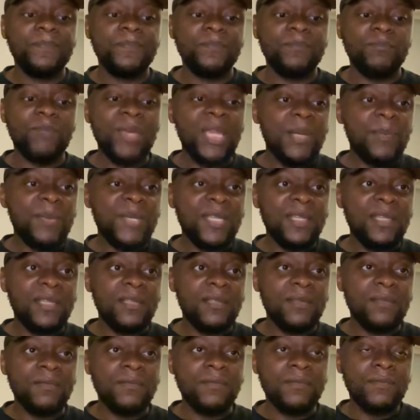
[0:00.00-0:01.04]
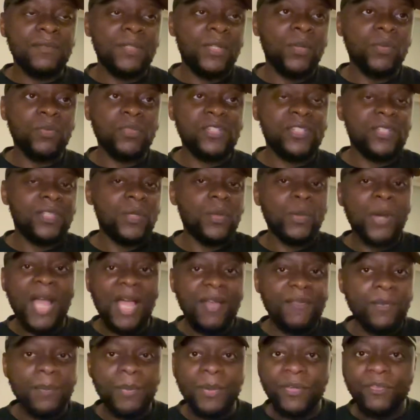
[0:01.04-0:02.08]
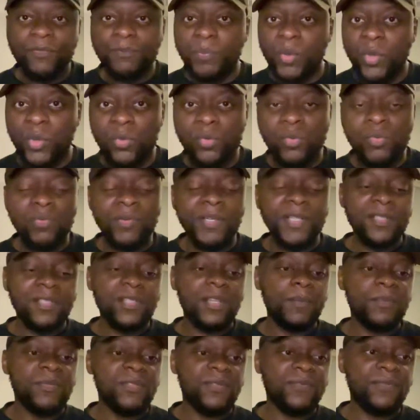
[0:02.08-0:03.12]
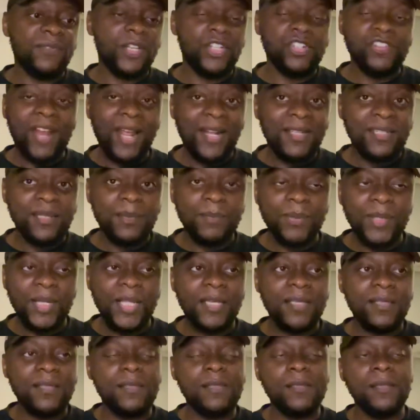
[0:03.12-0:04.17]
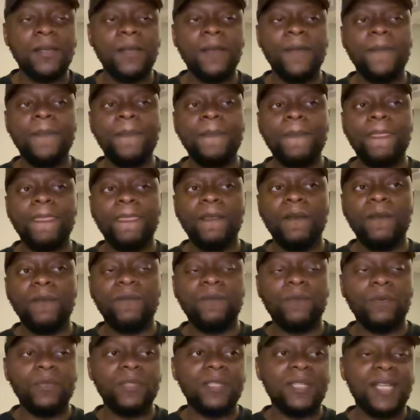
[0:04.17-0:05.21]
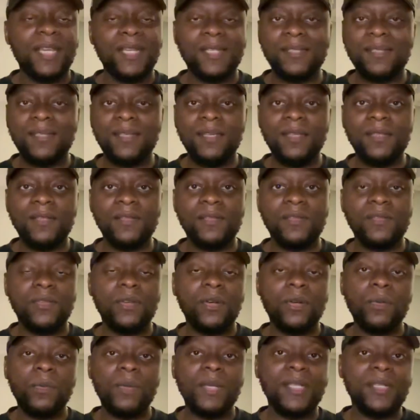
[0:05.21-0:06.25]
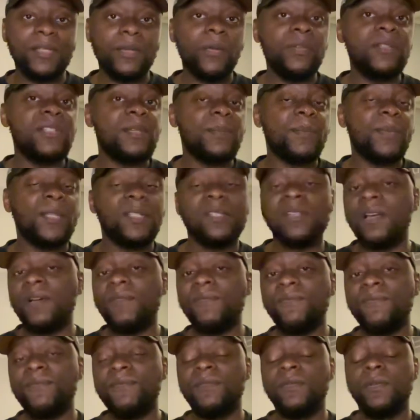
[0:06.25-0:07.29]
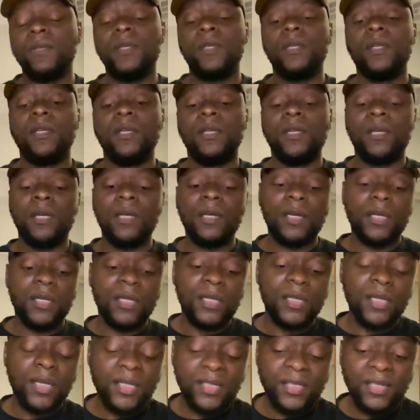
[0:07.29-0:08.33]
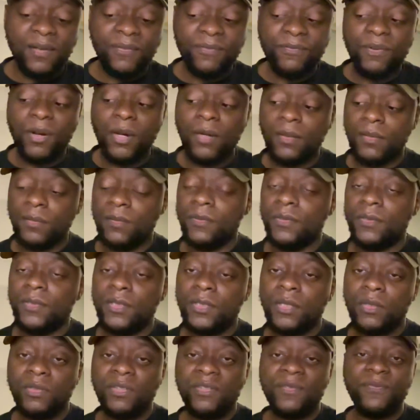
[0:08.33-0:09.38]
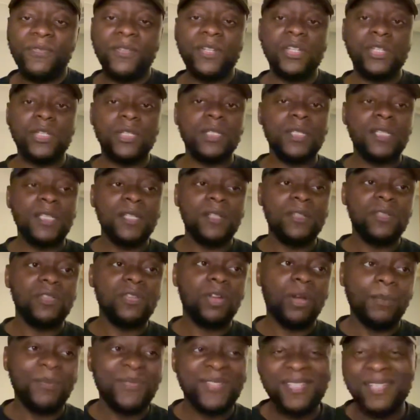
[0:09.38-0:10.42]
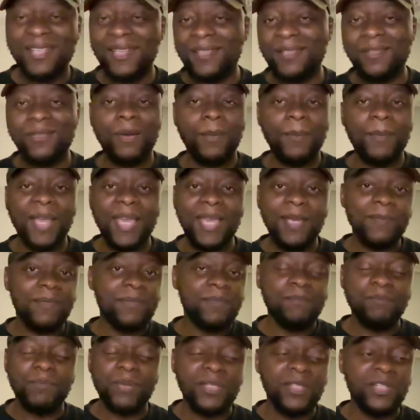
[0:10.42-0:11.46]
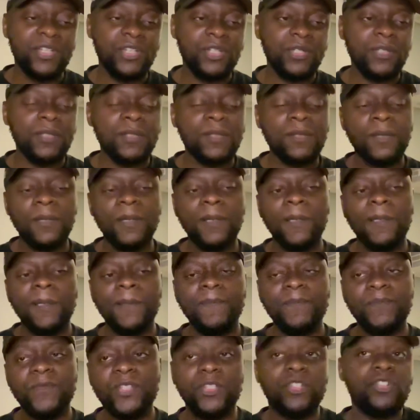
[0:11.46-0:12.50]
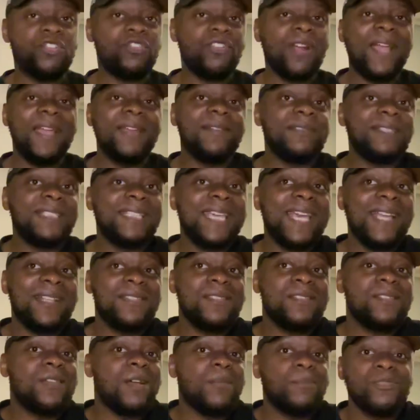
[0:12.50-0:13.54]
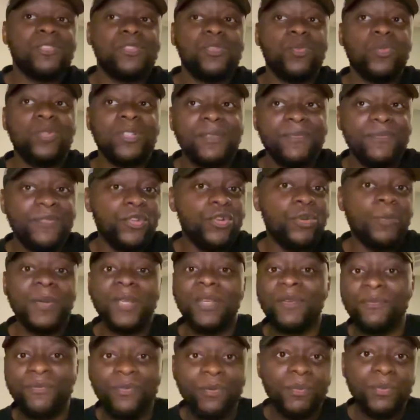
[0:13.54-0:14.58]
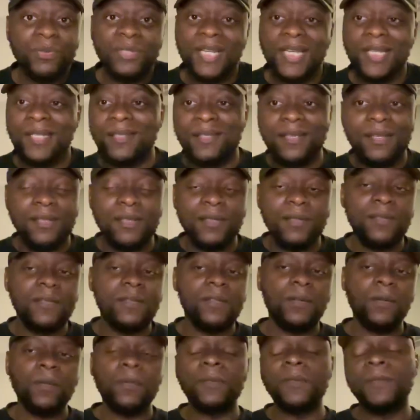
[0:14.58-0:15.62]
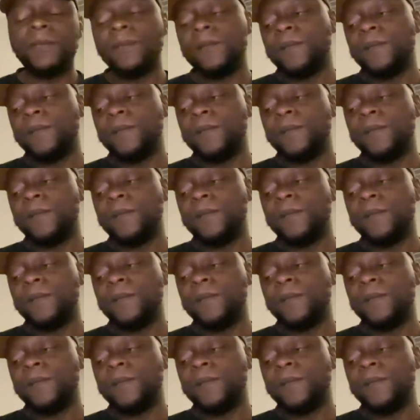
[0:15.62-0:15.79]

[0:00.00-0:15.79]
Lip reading: maybe, you know, still have a bit of pull in terms of attracting players for the next season. So it's going to be a tough run, you know, to finish in these top 6, top 8 positions to try and get some sort of European football next season. So